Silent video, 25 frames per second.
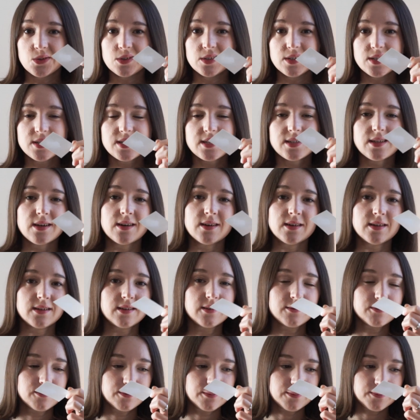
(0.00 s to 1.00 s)
on the
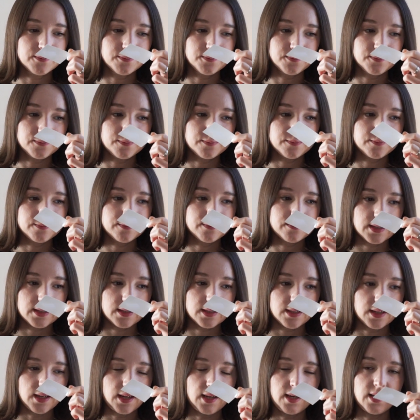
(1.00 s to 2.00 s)
start.
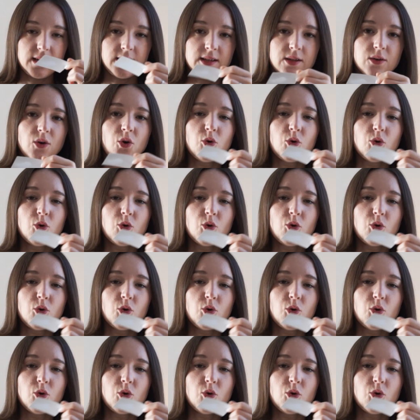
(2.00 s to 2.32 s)
It